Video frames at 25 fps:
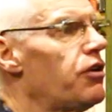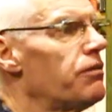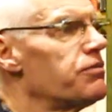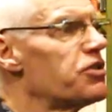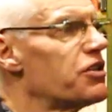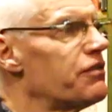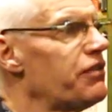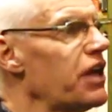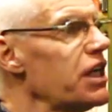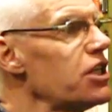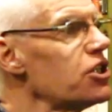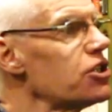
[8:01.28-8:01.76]

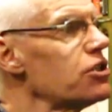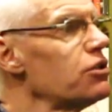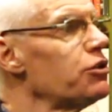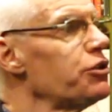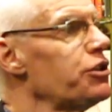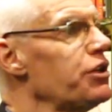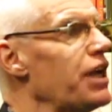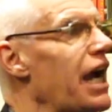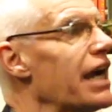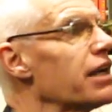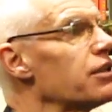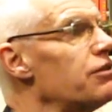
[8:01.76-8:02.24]
observation or
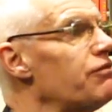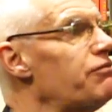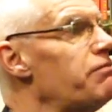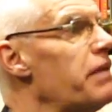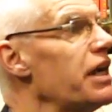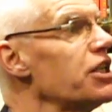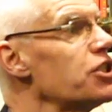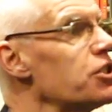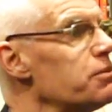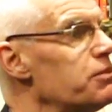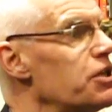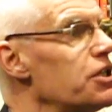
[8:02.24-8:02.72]
the act of
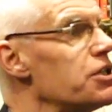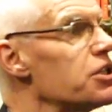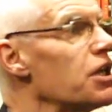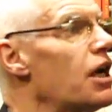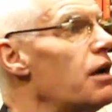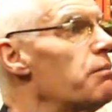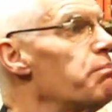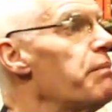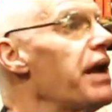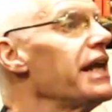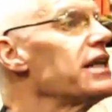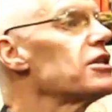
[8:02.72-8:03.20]
measurement
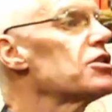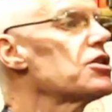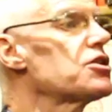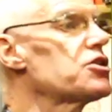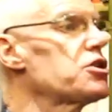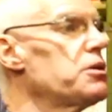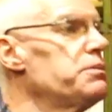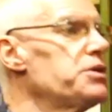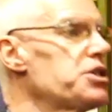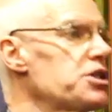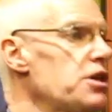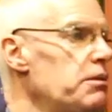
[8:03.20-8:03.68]
makes the
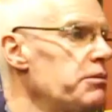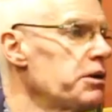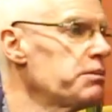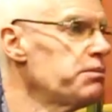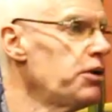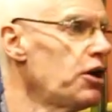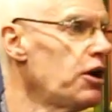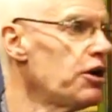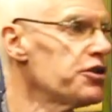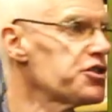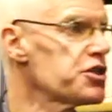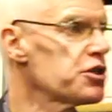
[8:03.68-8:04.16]
subatomic
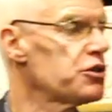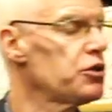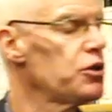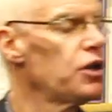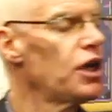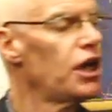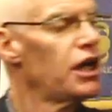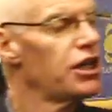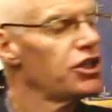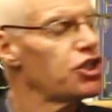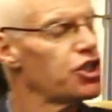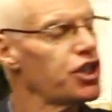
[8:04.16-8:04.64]
particle
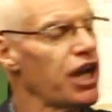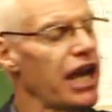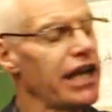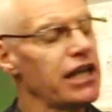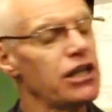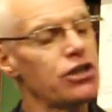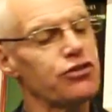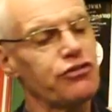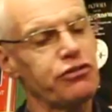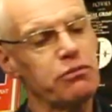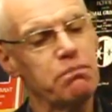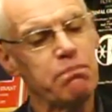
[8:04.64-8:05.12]

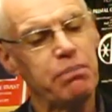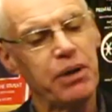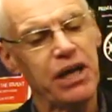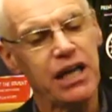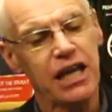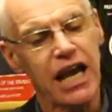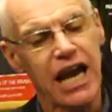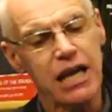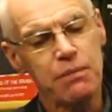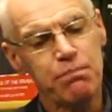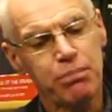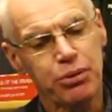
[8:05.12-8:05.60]
change from
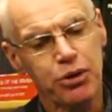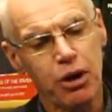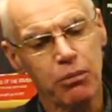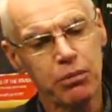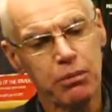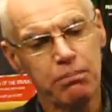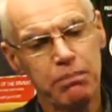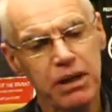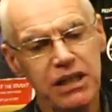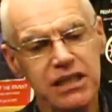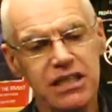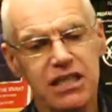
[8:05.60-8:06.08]
being a
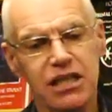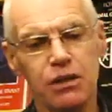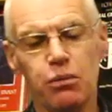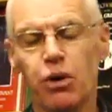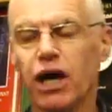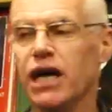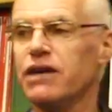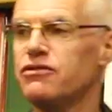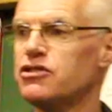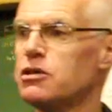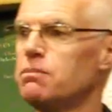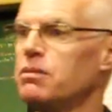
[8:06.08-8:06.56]
probability
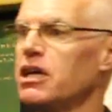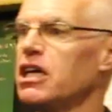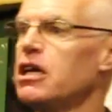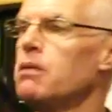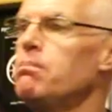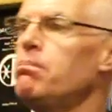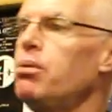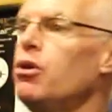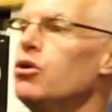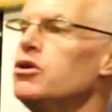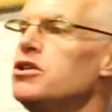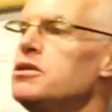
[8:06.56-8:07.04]
wave to being a
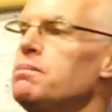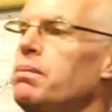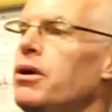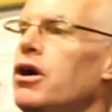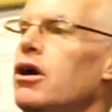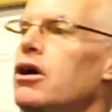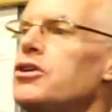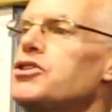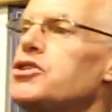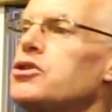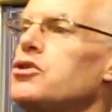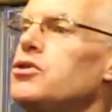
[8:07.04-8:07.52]
point
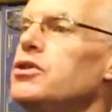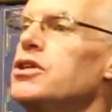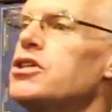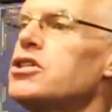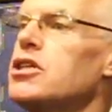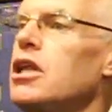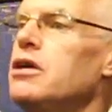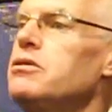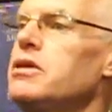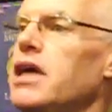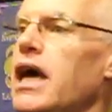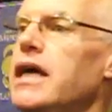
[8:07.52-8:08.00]
particle
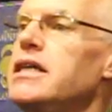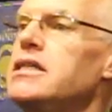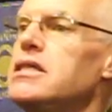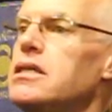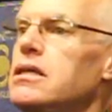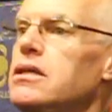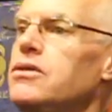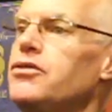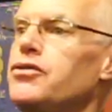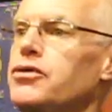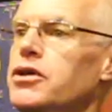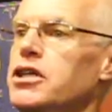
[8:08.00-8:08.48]
that's
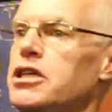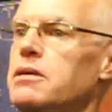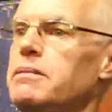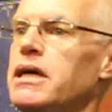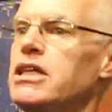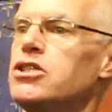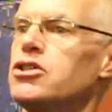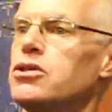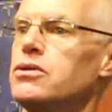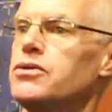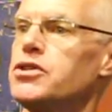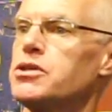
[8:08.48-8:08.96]
located in
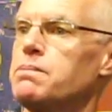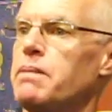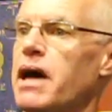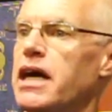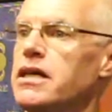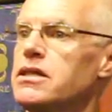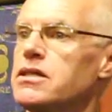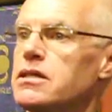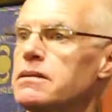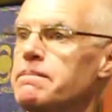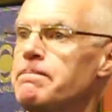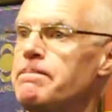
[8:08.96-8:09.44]
three-dimensional
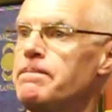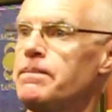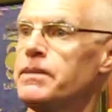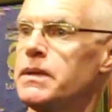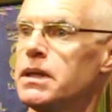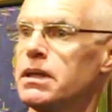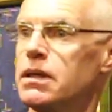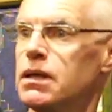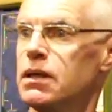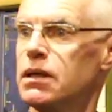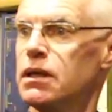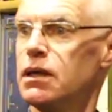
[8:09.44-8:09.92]
space.
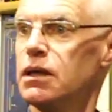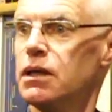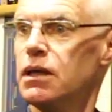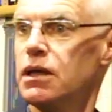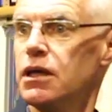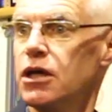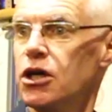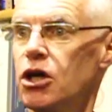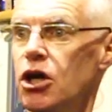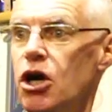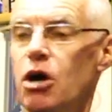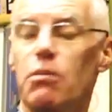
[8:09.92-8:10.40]

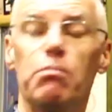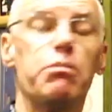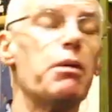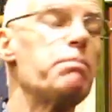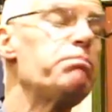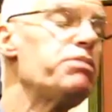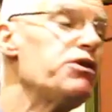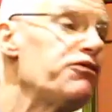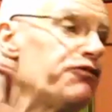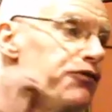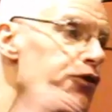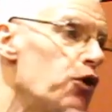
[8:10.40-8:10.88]

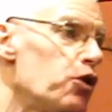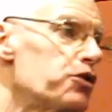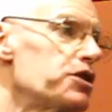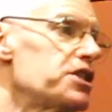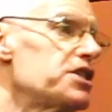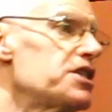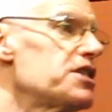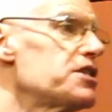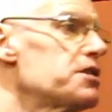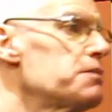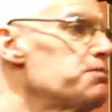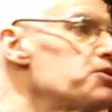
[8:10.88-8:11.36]
But before it is